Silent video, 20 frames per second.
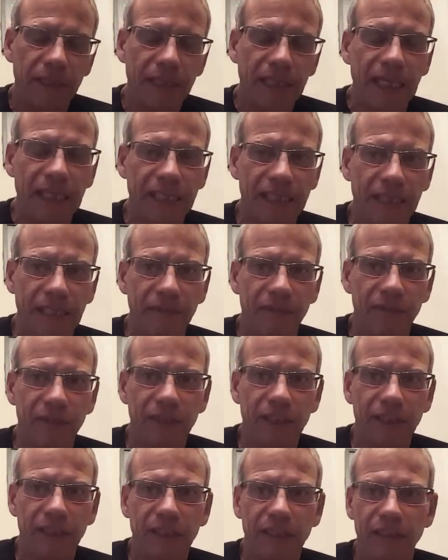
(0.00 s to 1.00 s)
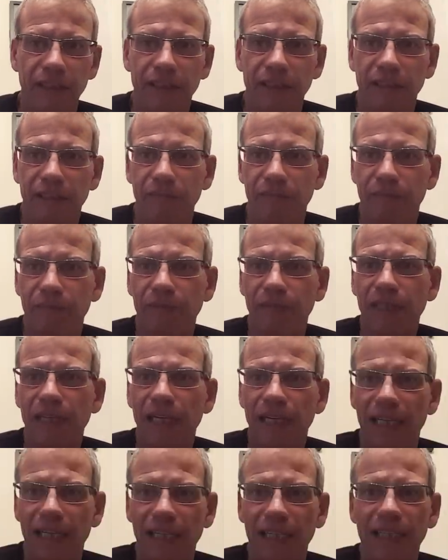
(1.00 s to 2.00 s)
That saves
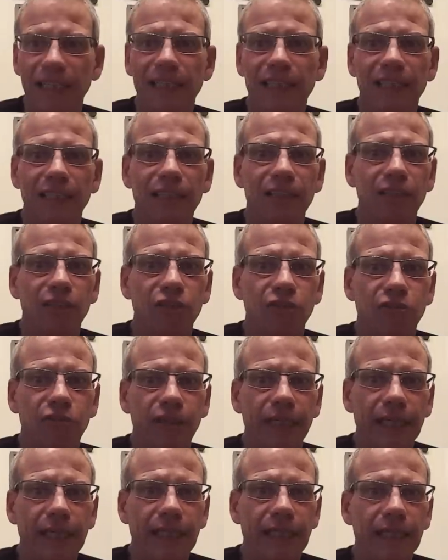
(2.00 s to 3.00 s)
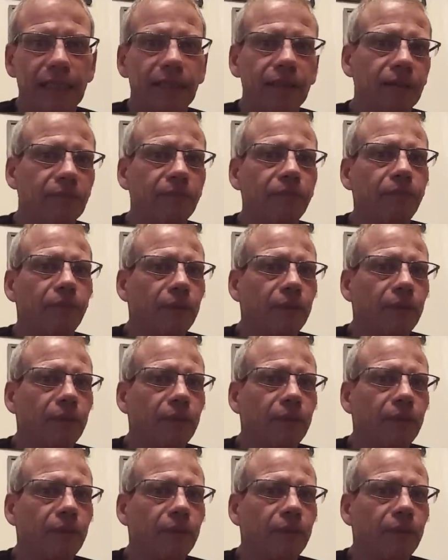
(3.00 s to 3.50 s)
at least three hours,